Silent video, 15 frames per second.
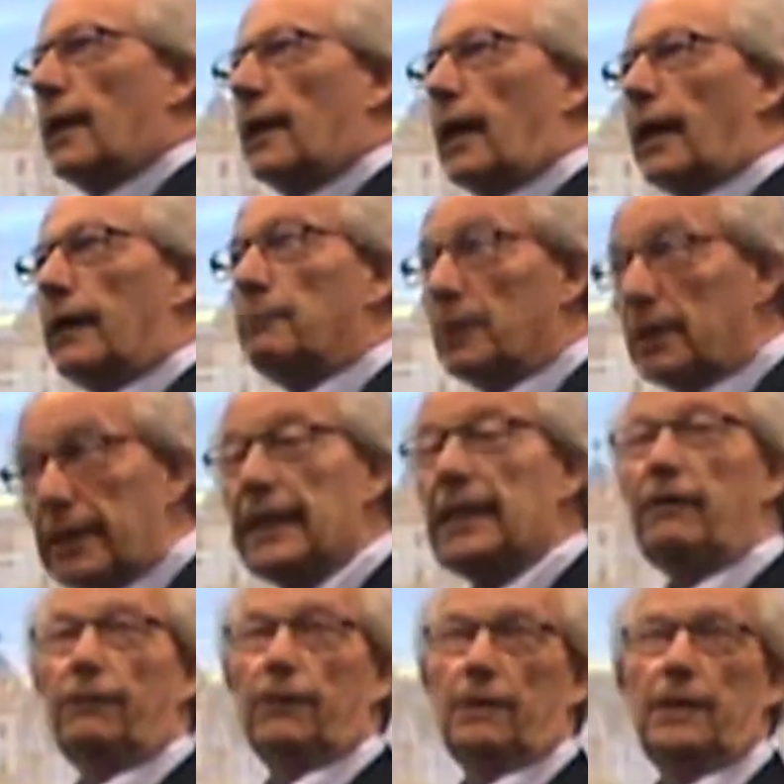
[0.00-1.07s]
I
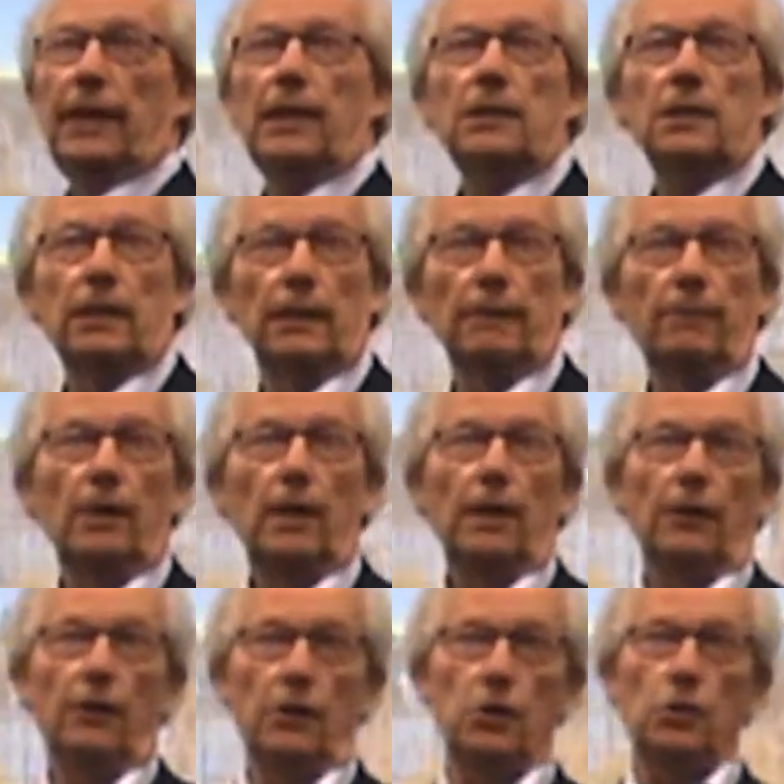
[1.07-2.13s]
believe intensely
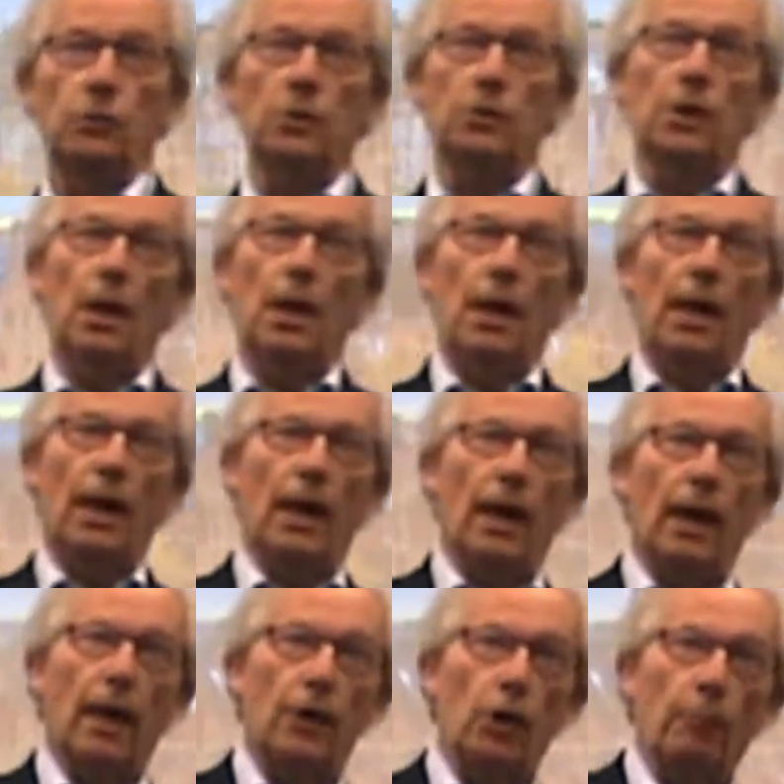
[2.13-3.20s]
that this was
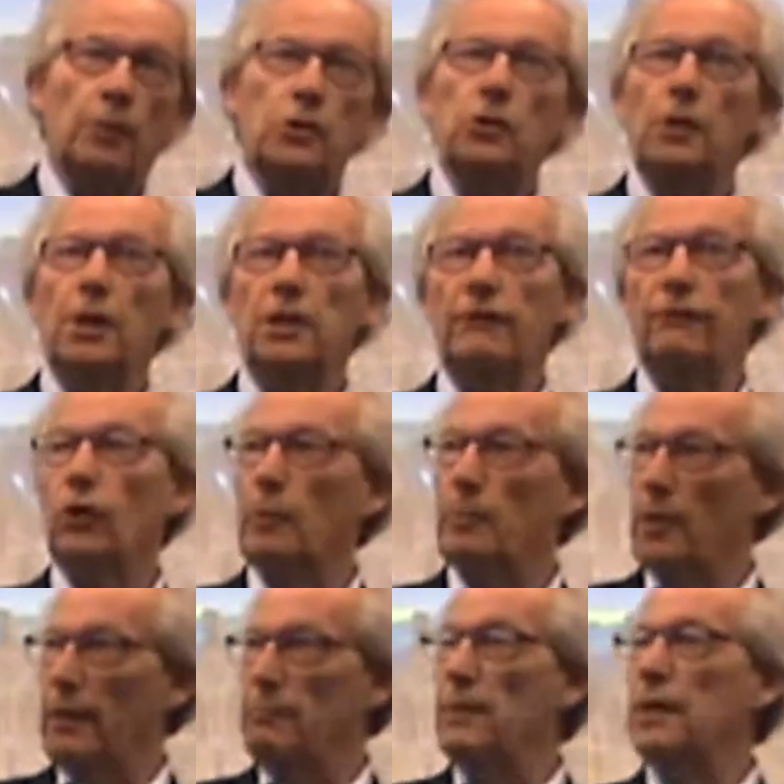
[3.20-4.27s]
an opportunity for a
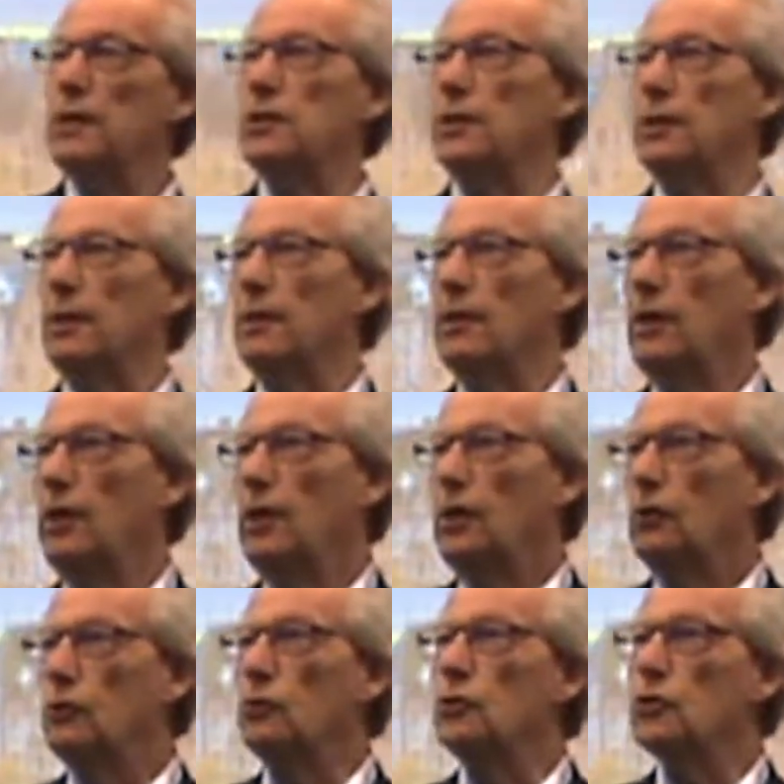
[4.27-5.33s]
Prime Minister
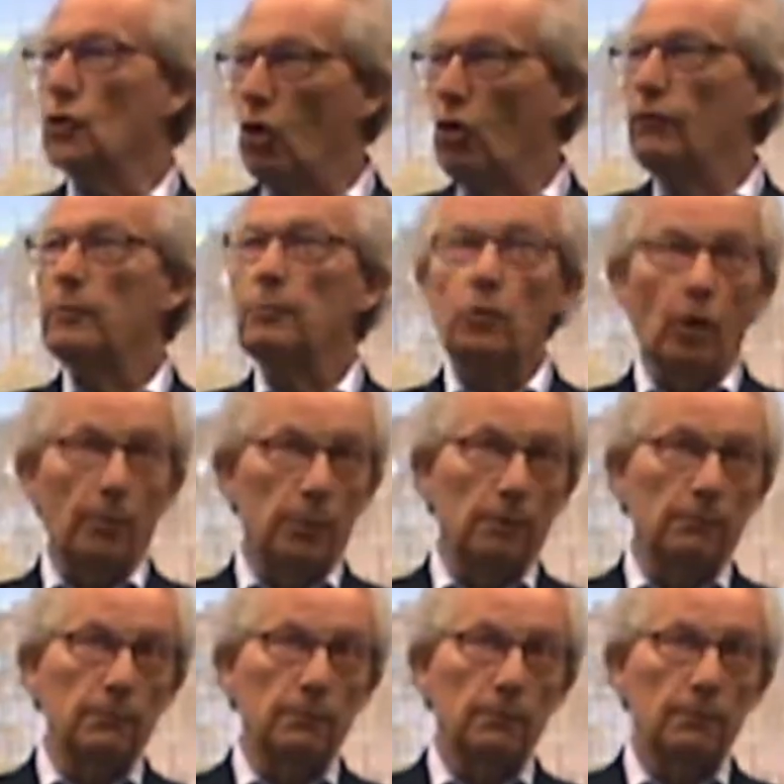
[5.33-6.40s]
to solve a
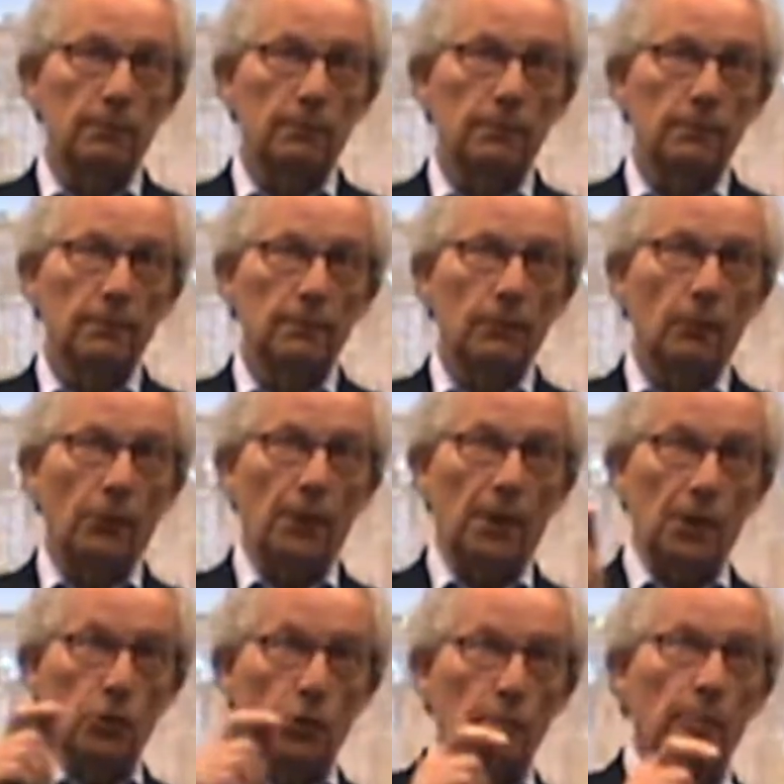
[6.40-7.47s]
problem within
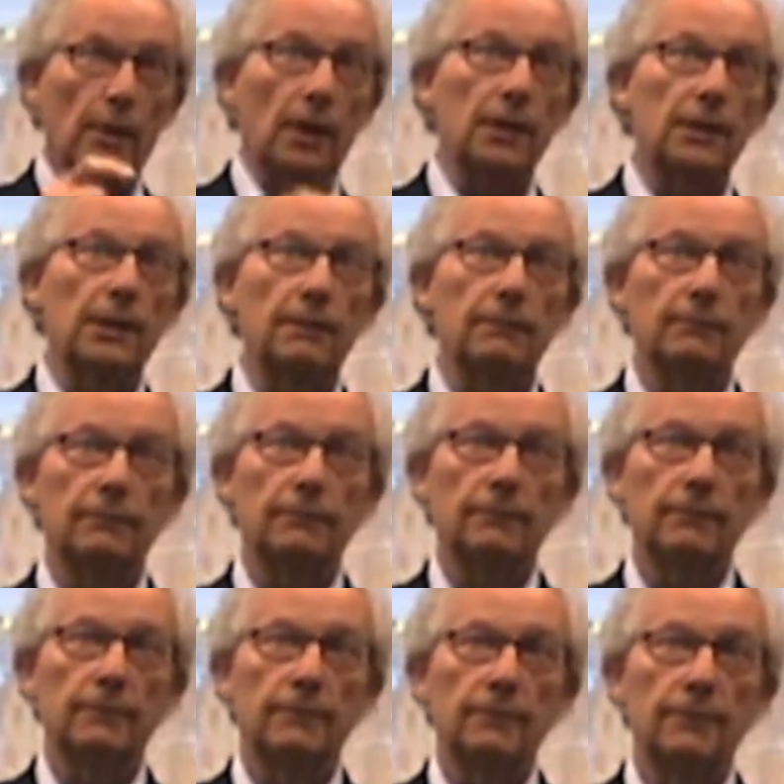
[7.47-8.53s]
his own party,
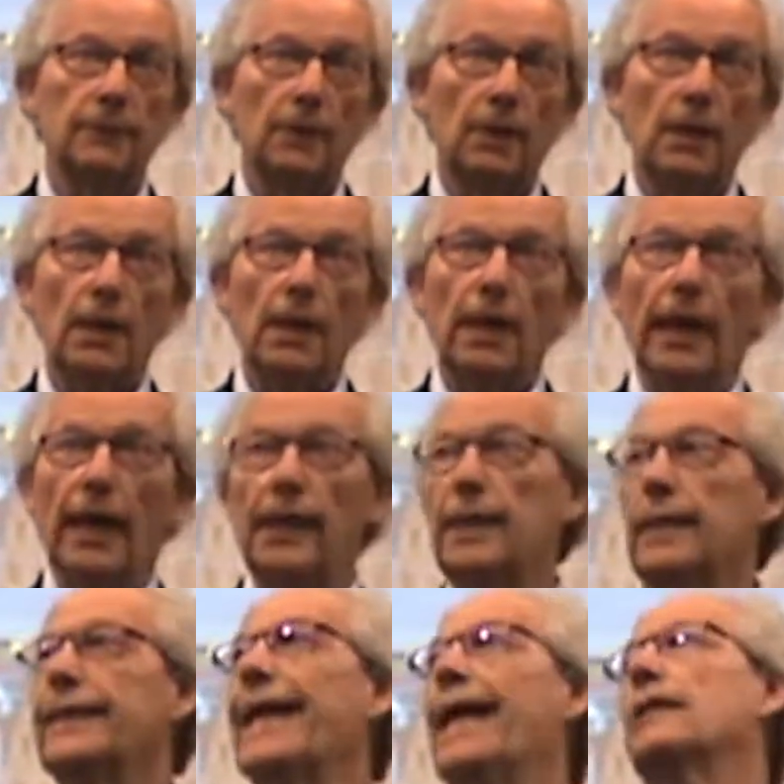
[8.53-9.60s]
and
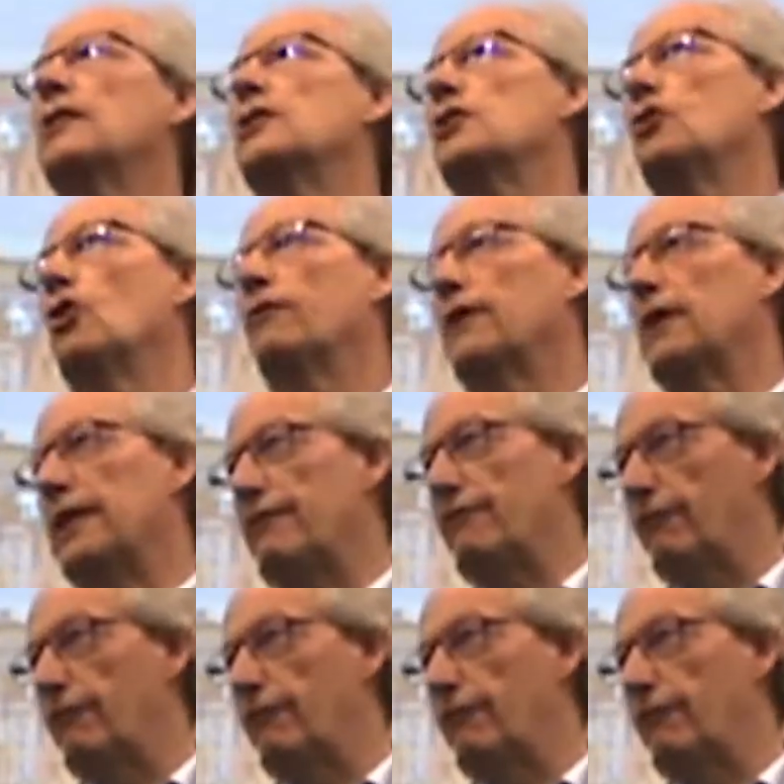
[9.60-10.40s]
it catastrophically